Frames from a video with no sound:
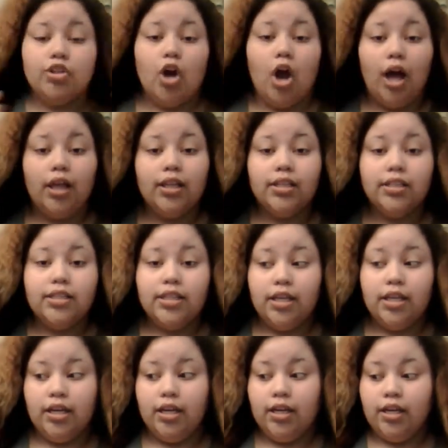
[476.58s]
All of
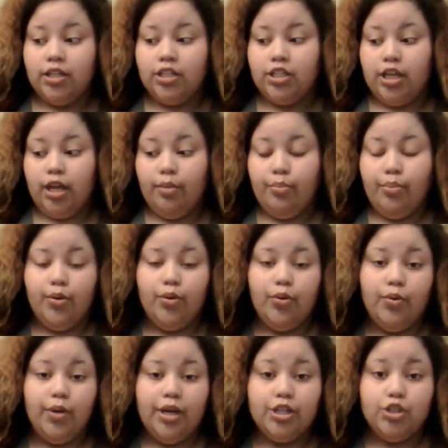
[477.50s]
the
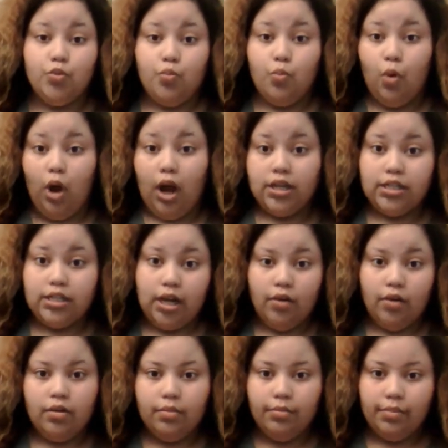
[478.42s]
shampoo is washed
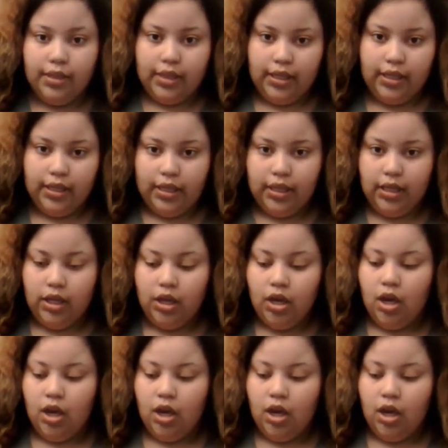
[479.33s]
out completely.